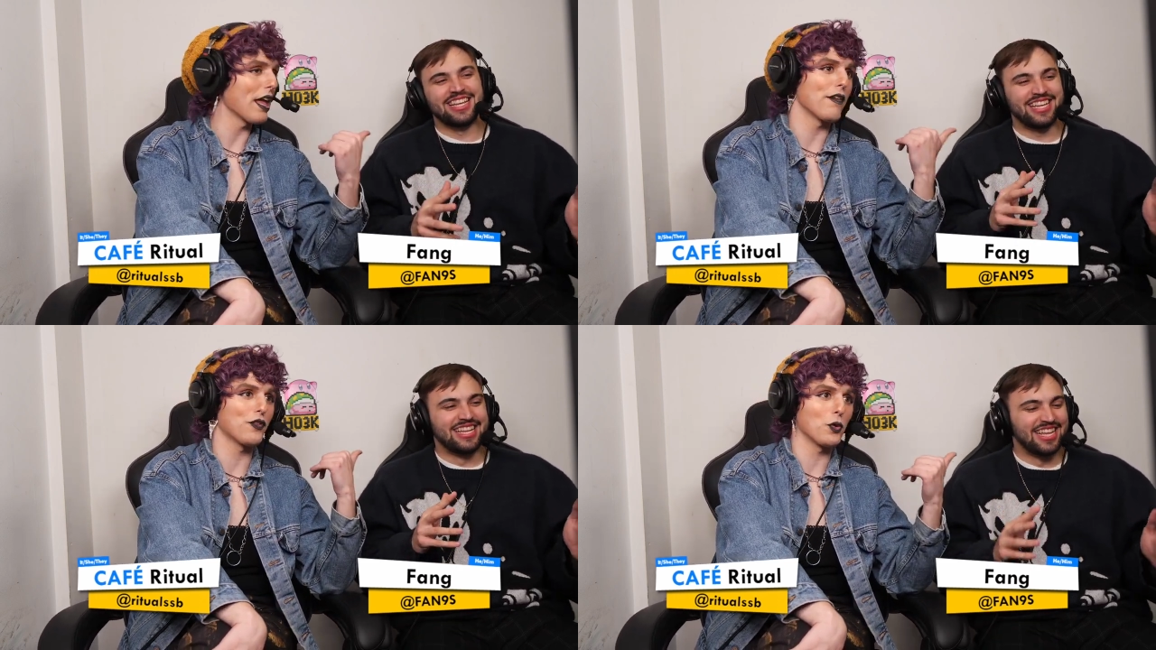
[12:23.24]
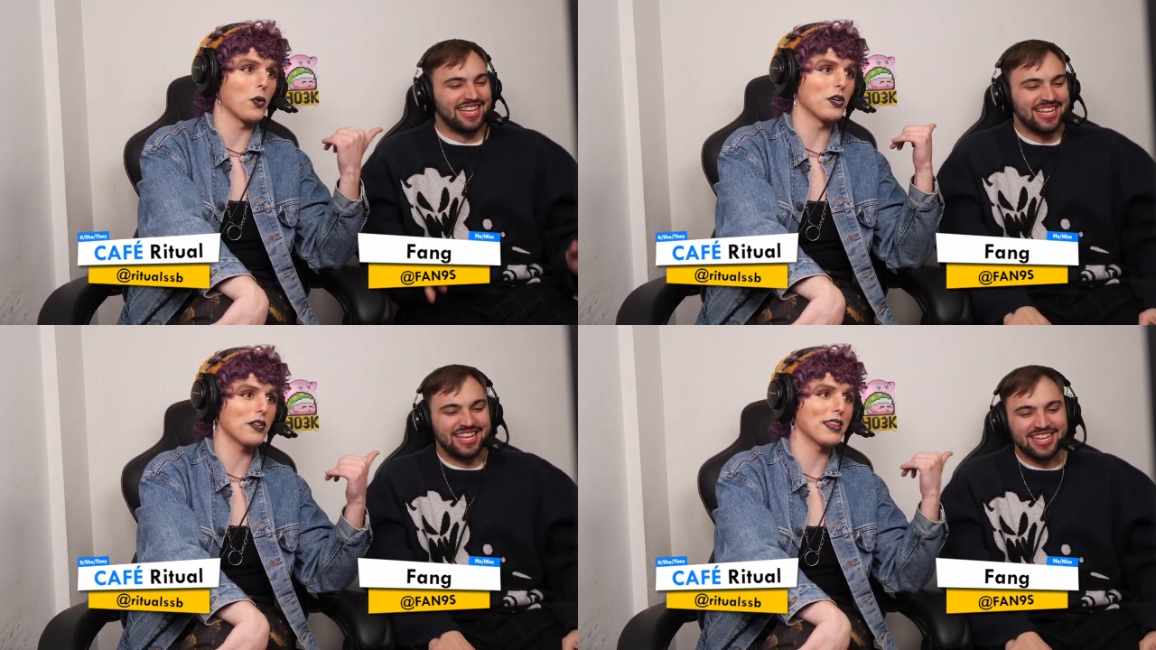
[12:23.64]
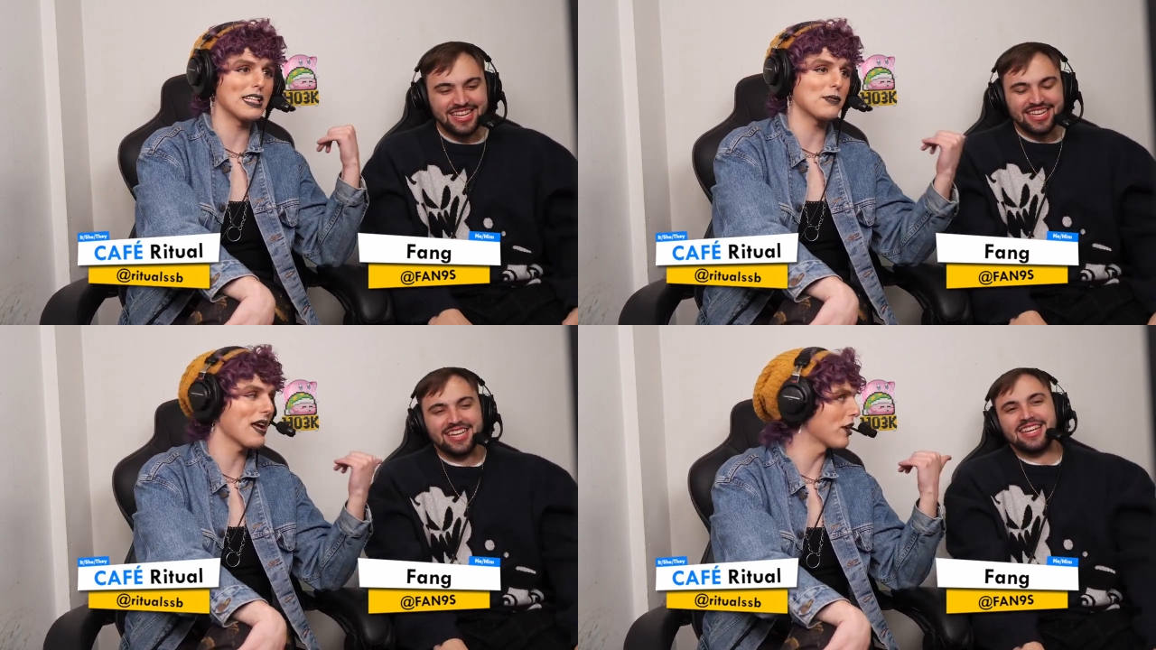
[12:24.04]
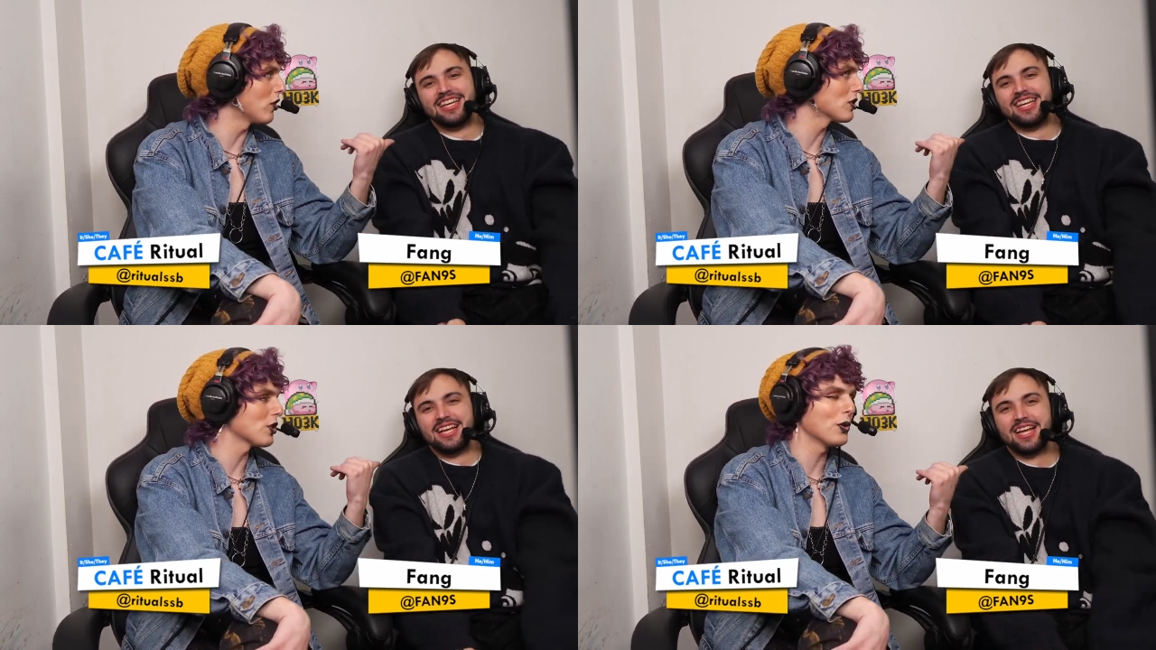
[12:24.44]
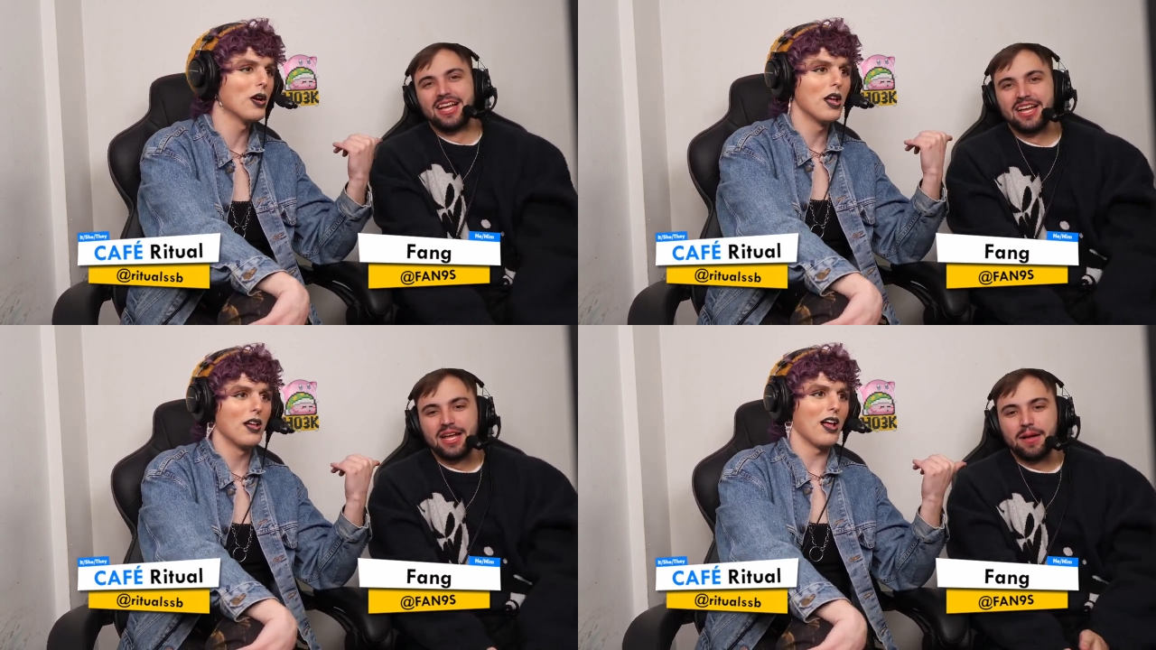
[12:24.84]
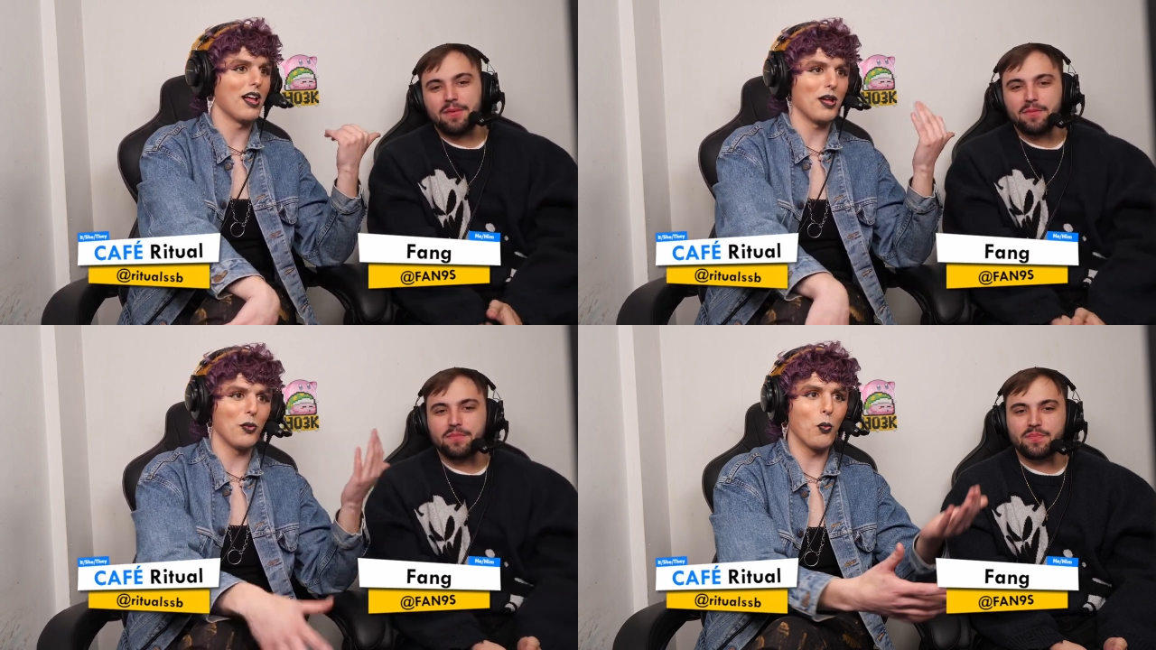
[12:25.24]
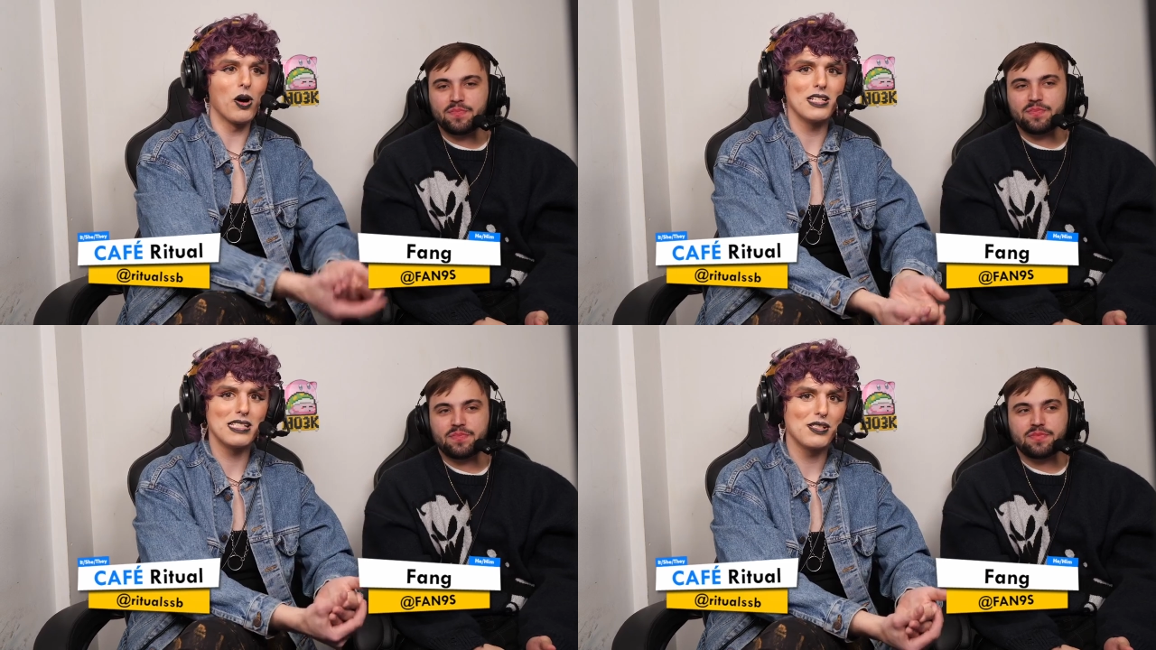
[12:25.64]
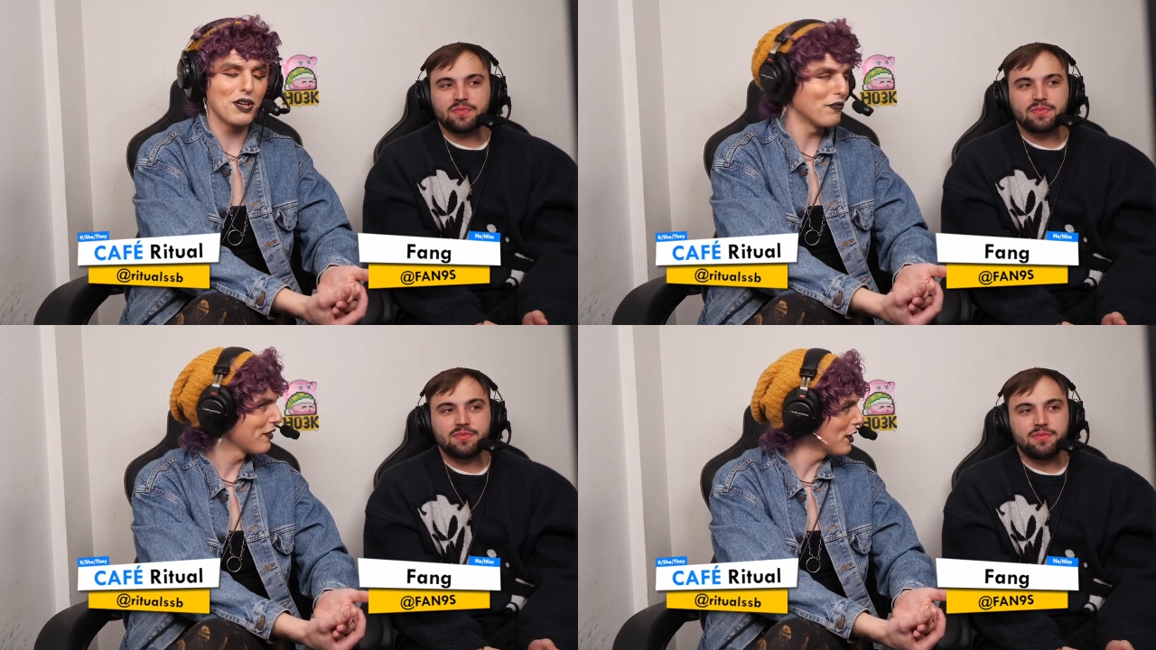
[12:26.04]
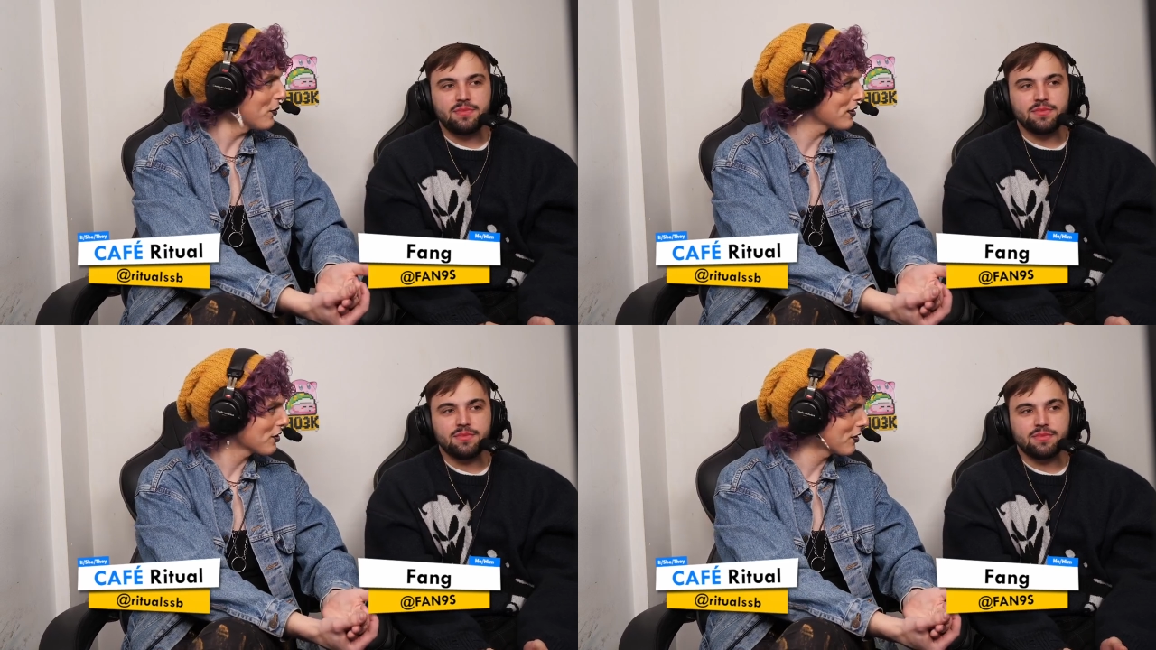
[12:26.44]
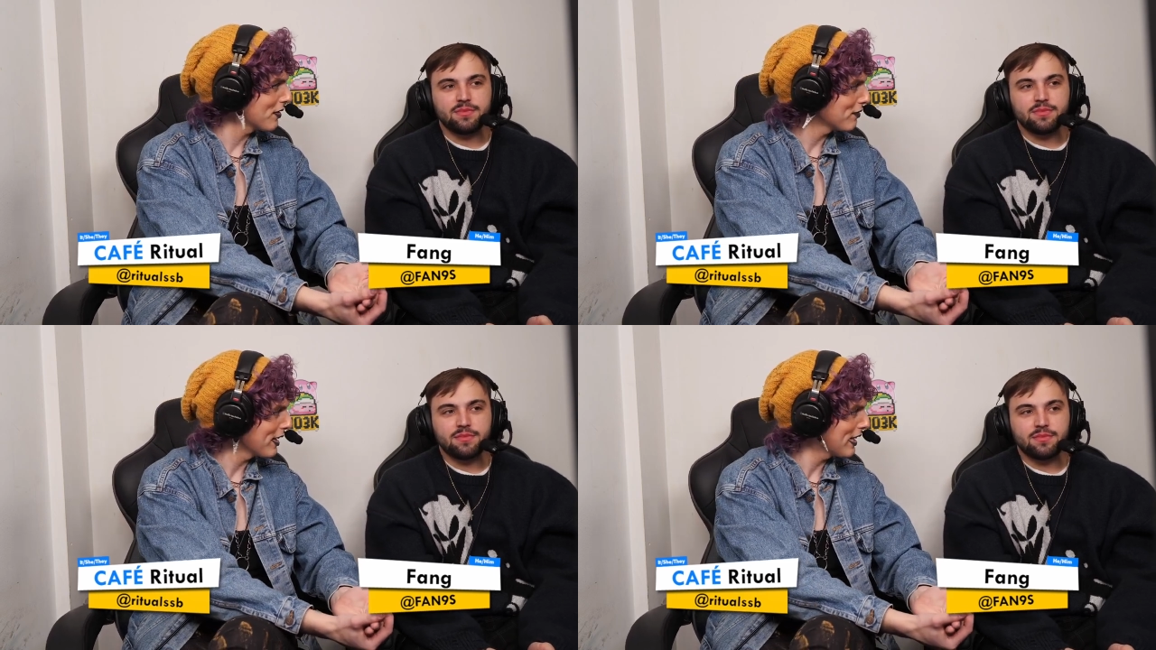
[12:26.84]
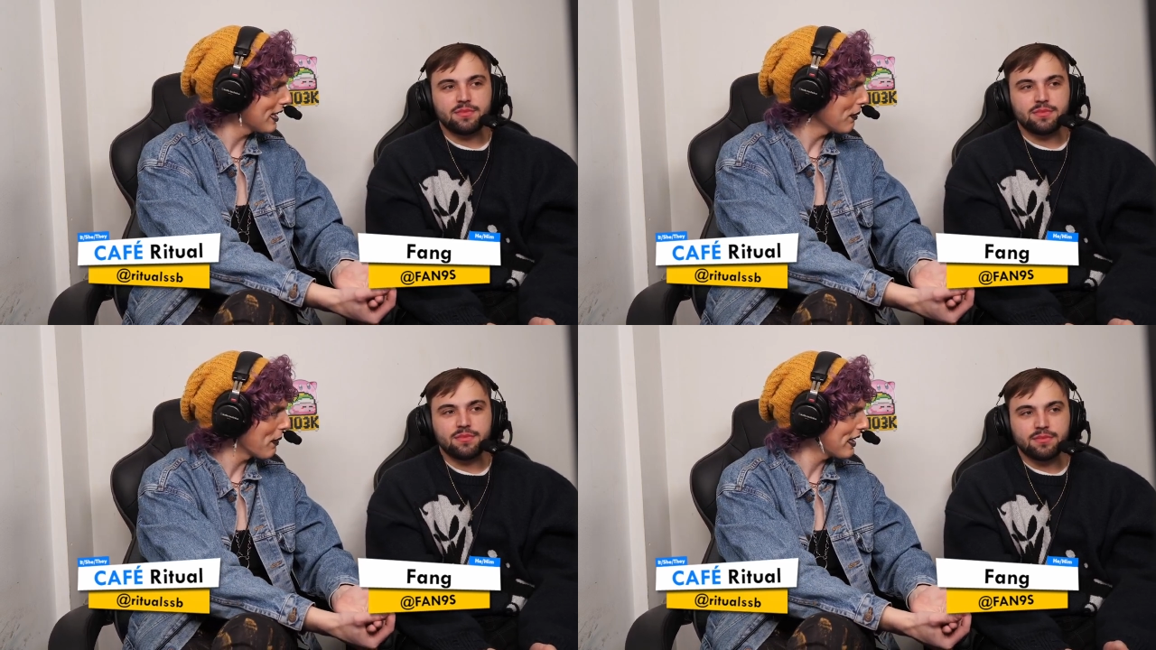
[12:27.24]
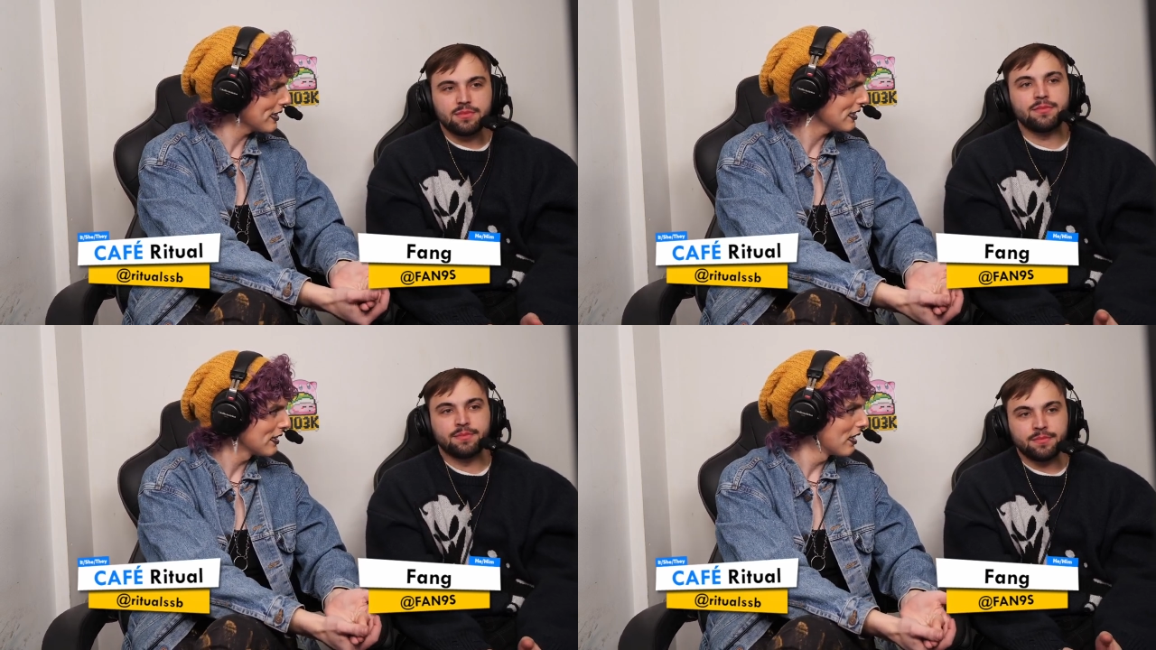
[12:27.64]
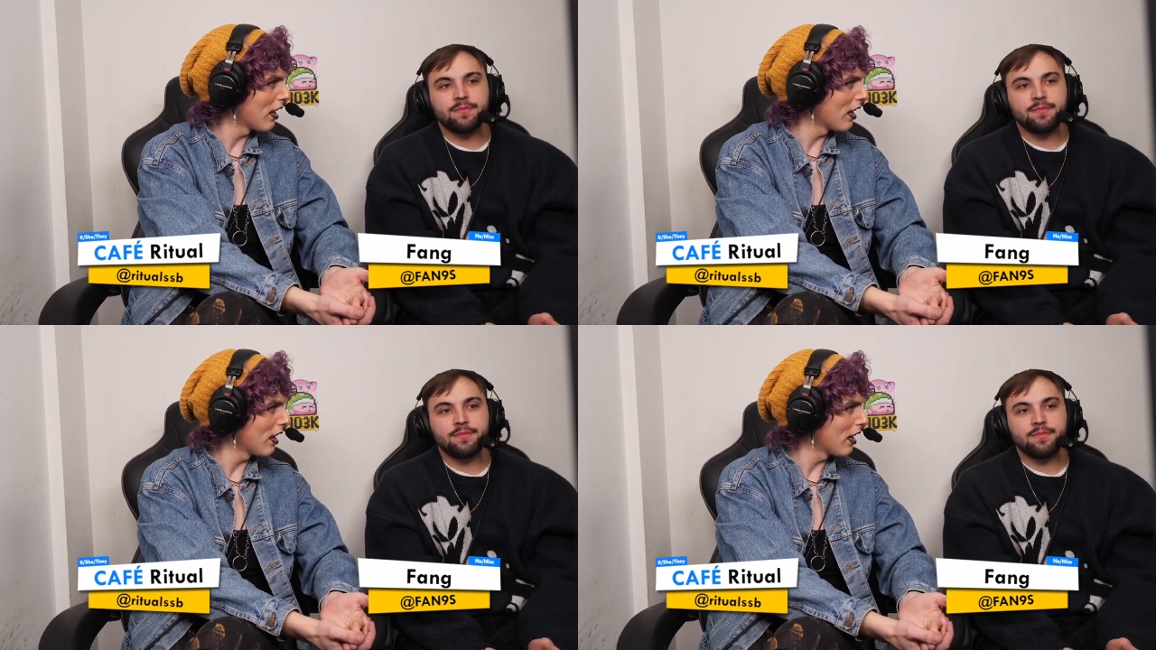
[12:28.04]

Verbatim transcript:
Speaker 1: if you're wondering, this man also uh, was video intern, right, at Panda.